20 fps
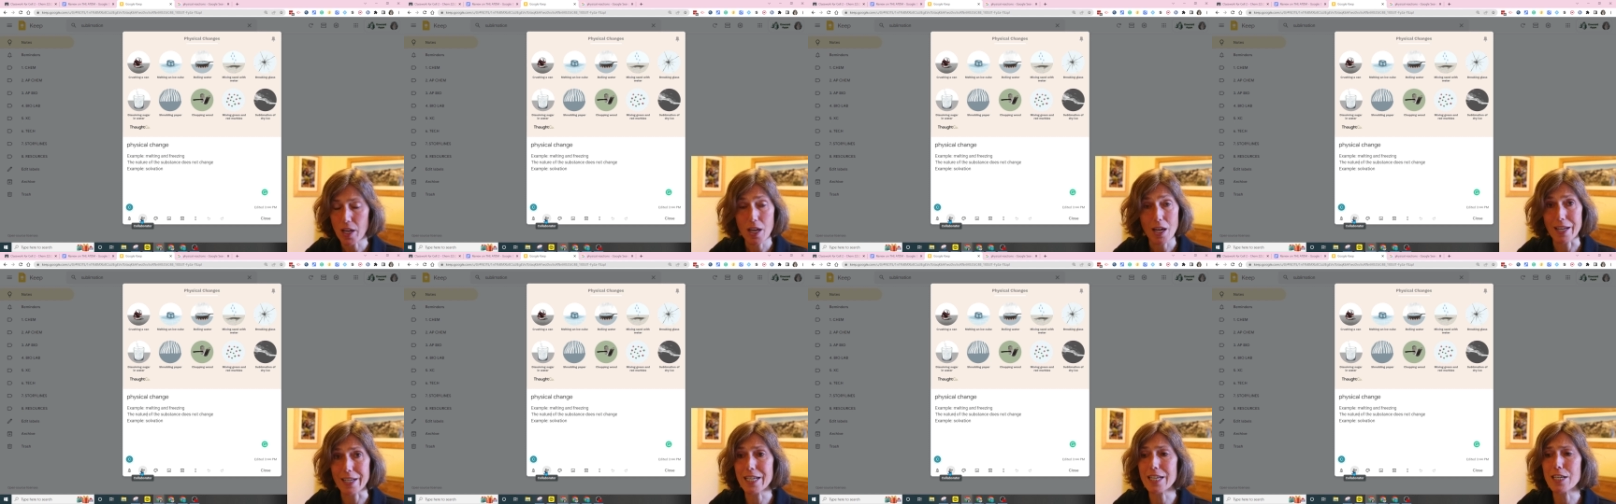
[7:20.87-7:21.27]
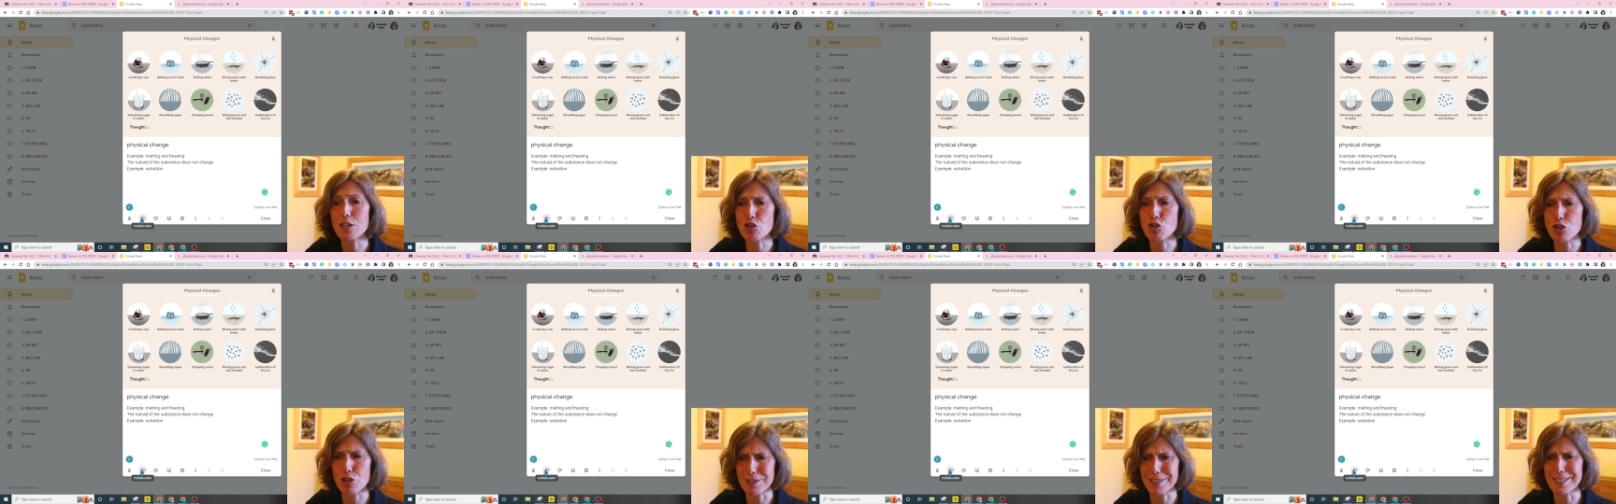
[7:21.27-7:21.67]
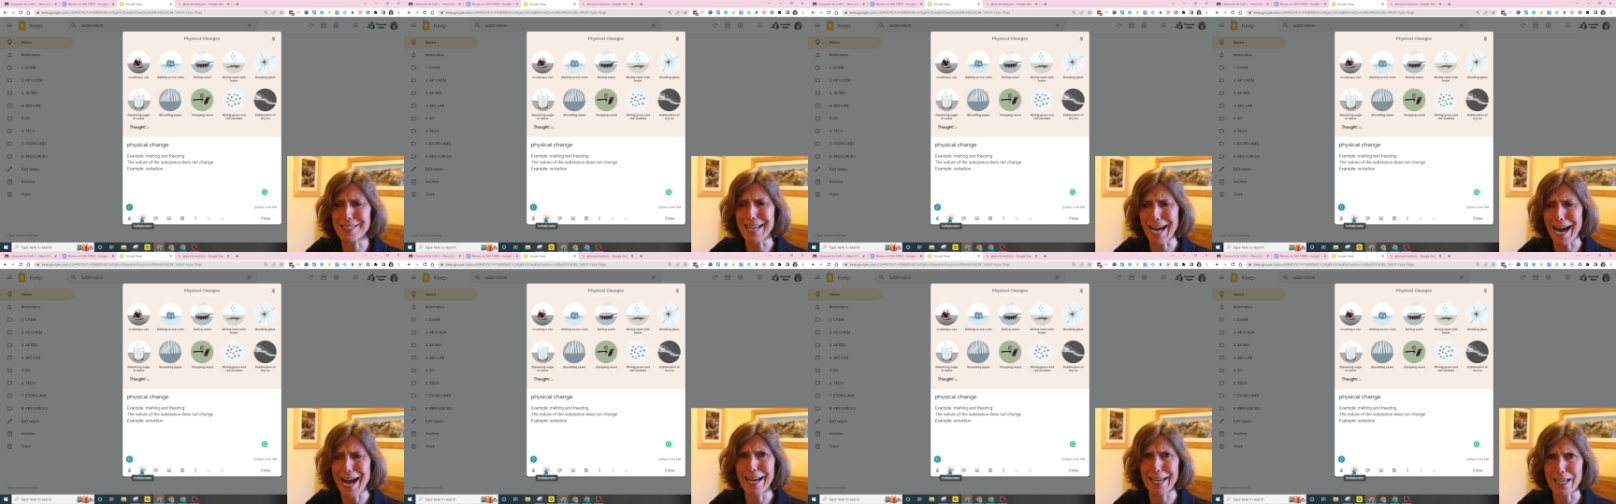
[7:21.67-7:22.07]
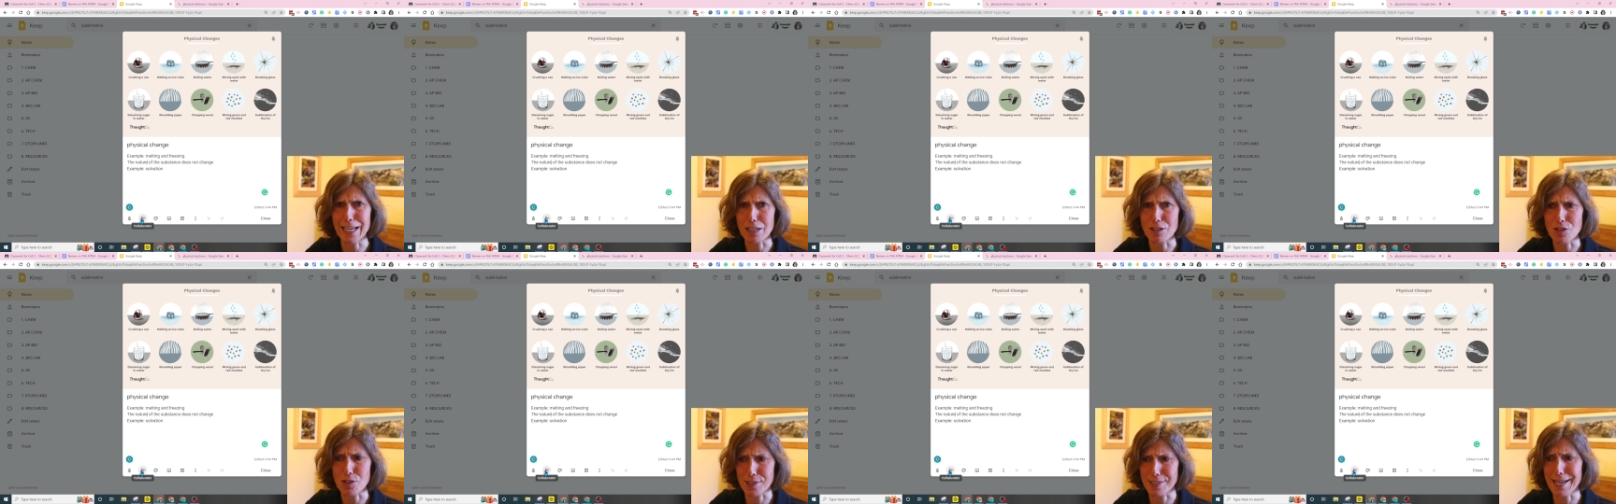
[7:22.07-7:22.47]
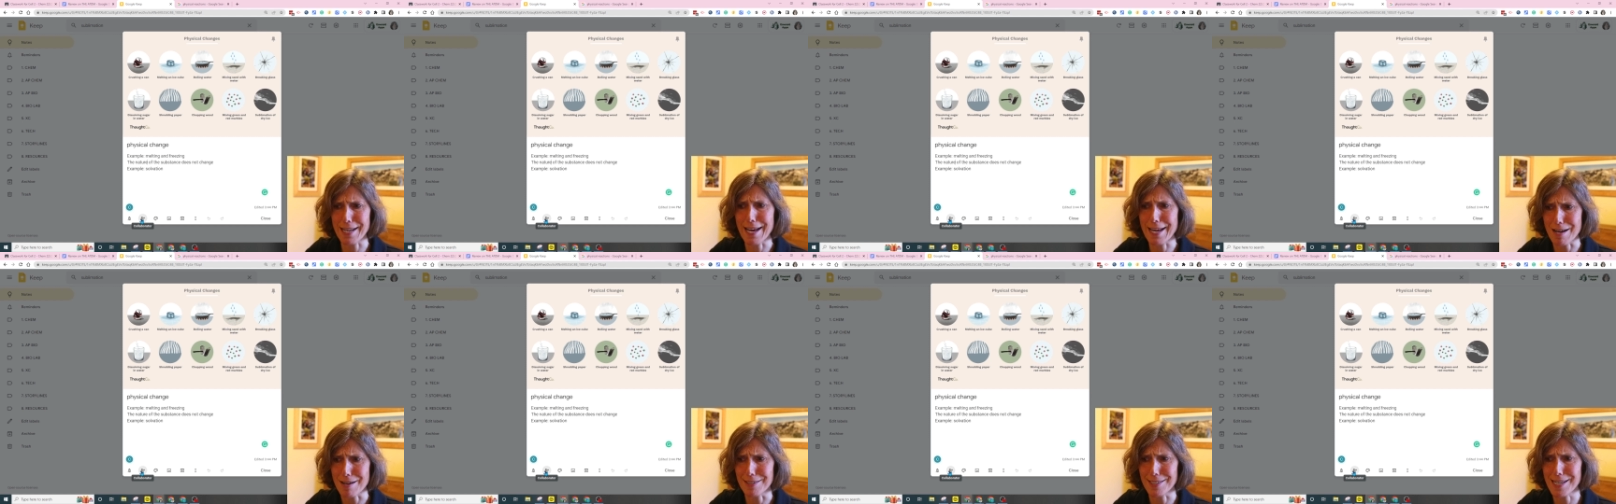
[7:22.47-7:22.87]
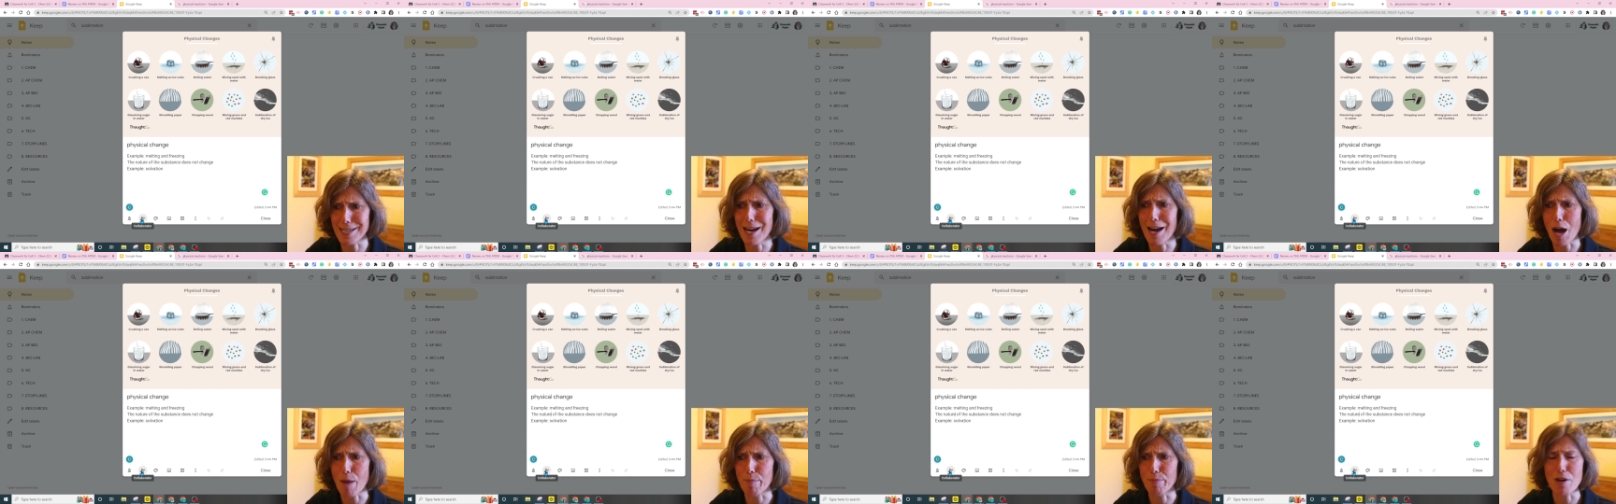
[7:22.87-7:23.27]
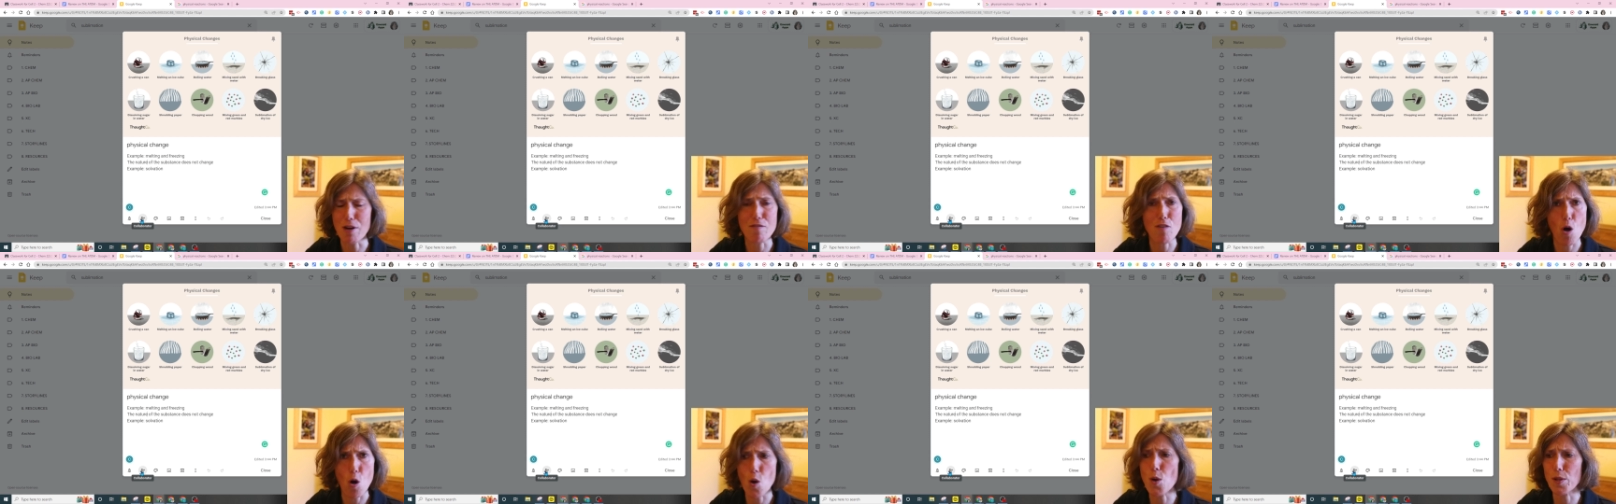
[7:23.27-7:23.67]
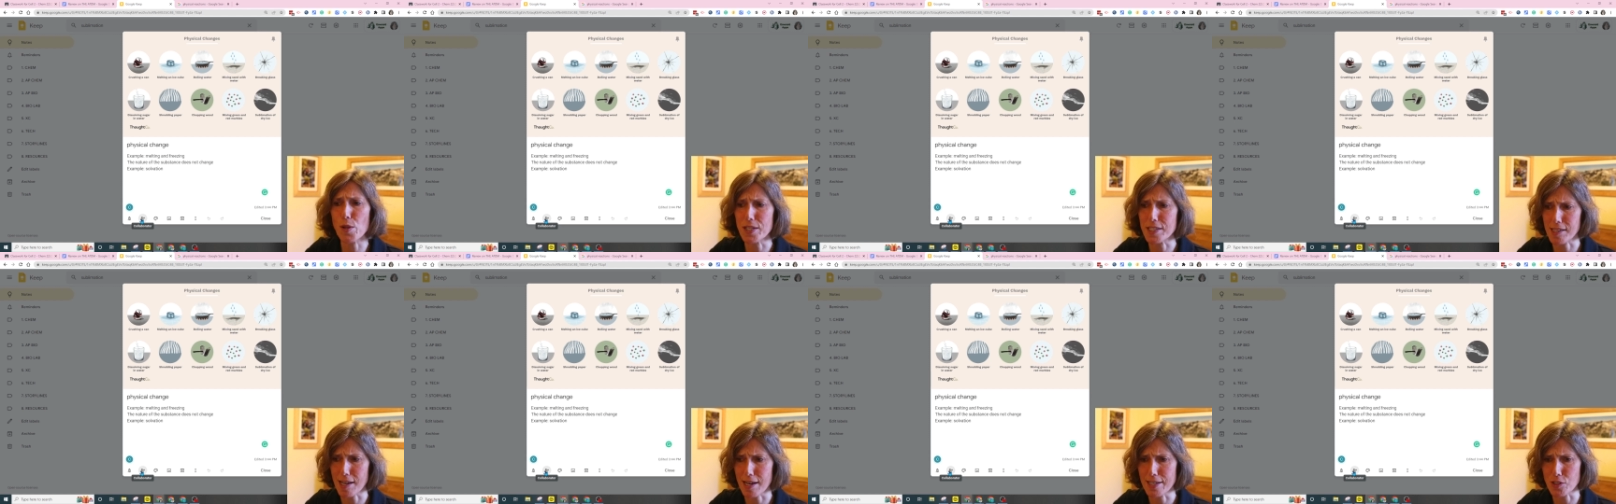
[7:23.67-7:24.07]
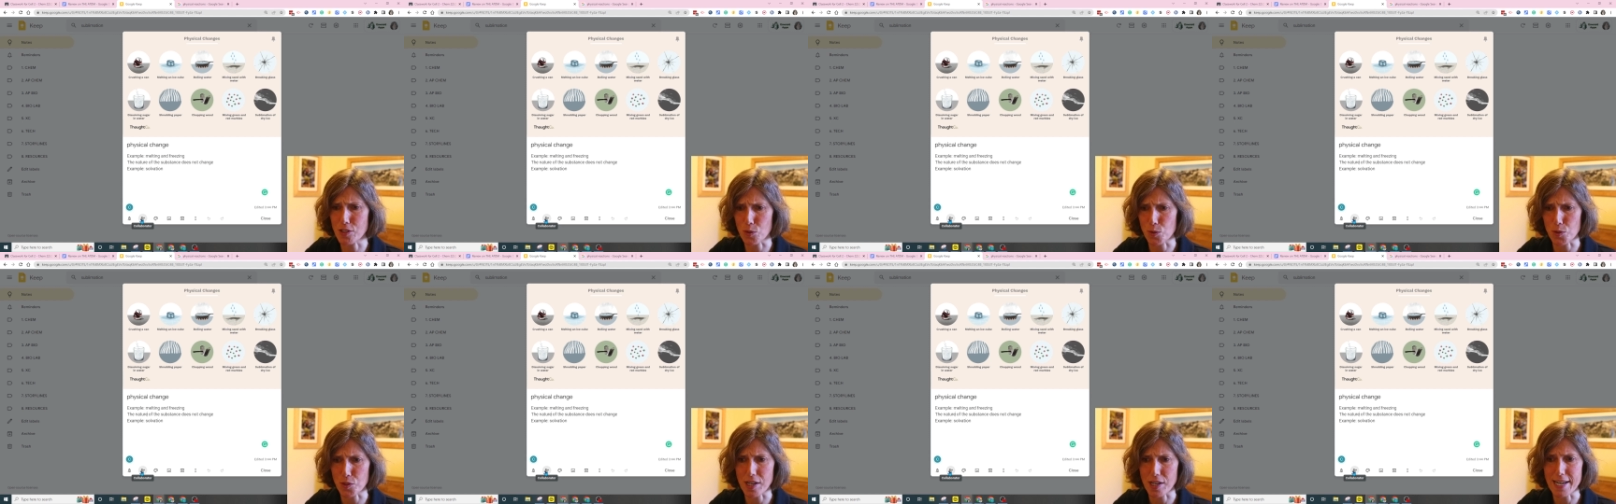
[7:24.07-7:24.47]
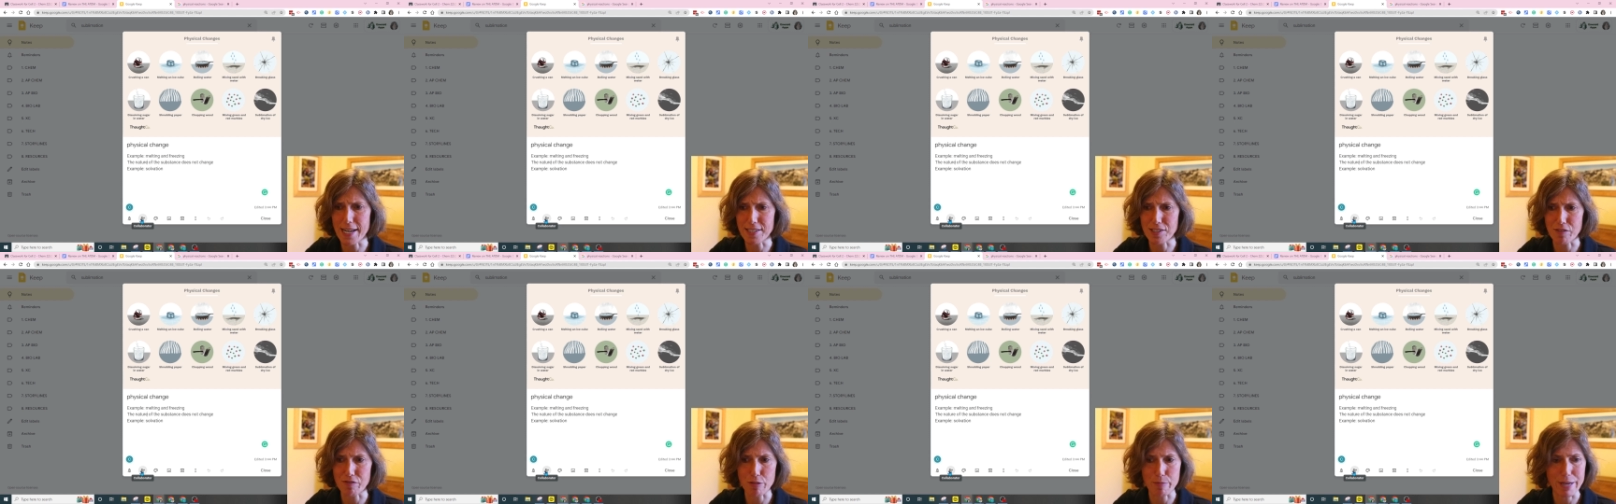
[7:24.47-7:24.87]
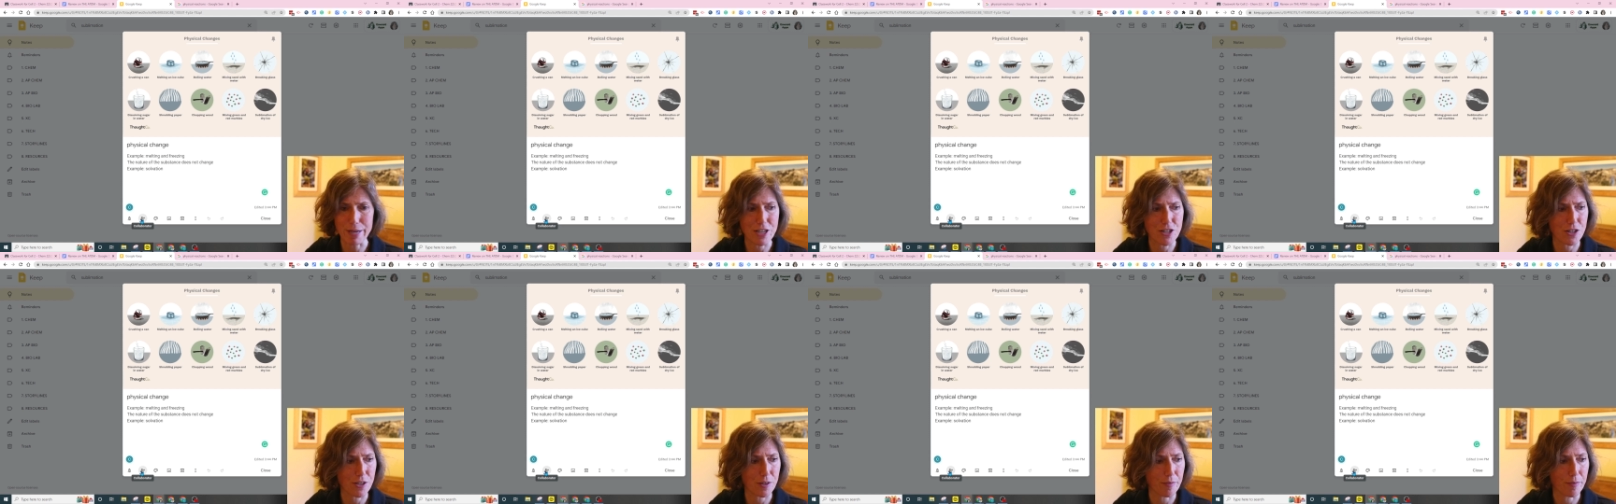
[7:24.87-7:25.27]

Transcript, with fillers: And he is just dying to stay on top of all this high school science information.